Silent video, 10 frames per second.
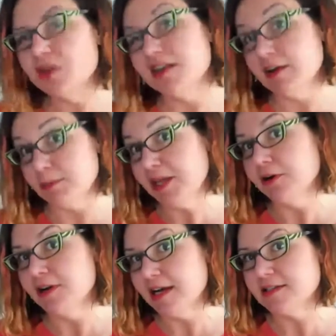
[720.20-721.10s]
than a
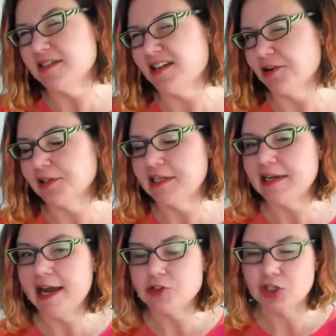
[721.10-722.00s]
peer necessarily
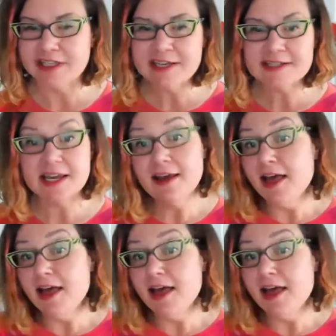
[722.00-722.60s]
naturally is